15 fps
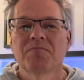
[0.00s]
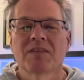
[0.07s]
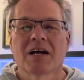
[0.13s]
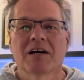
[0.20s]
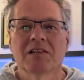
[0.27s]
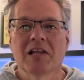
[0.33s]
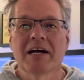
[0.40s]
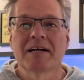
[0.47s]

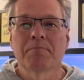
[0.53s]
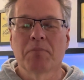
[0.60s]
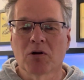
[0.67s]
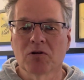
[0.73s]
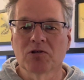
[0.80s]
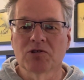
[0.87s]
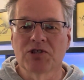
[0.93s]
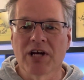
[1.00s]
like
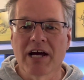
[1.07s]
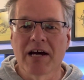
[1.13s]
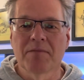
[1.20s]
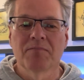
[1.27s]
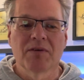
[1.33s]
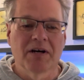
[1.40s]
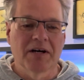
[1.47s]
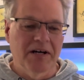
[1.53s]
Pearl
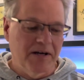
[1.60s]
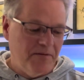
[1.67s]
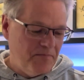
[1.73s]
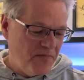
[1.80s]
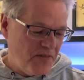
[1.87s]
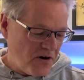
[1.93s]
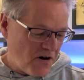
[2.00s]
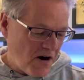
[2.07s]
Jam,
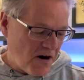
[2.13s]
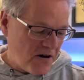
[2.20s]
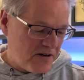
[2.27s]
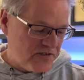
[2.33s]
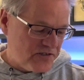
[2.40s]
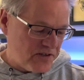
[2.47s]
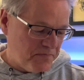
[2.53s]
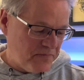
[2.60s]
there are
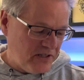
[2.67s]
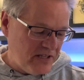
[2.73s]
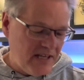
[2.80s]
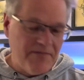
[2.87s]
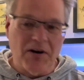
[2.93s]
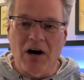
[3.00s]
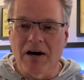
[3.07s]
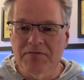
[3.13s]
some
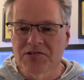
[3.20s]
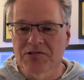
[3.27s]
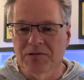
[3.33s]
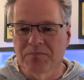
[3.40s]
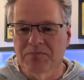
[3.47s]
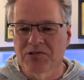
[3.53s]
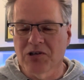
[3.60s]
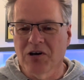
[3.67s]
leave-offs,
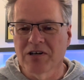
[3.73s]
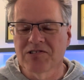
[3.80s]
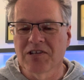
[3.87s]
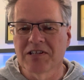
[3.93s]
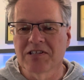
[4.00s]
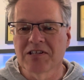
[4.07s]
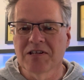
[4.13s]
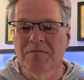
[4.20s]
some songs
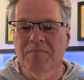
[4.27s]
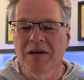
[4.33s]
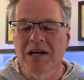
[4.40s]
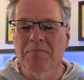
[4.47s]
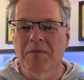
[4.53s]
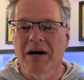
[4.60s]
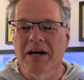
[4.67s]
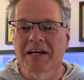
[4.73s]
that didn't
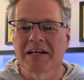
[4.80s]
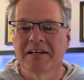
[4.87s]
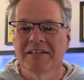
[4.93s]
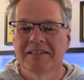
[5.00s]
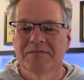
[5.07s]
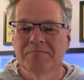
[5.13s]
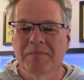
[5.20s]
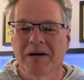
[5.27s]
make
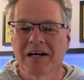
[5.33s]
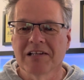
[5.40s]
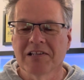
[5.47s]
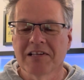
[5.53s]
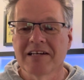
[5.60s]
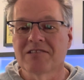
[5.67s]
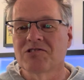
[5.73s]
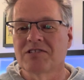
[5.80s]
my
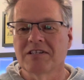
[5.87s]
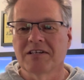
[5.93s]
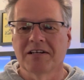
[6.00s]
list.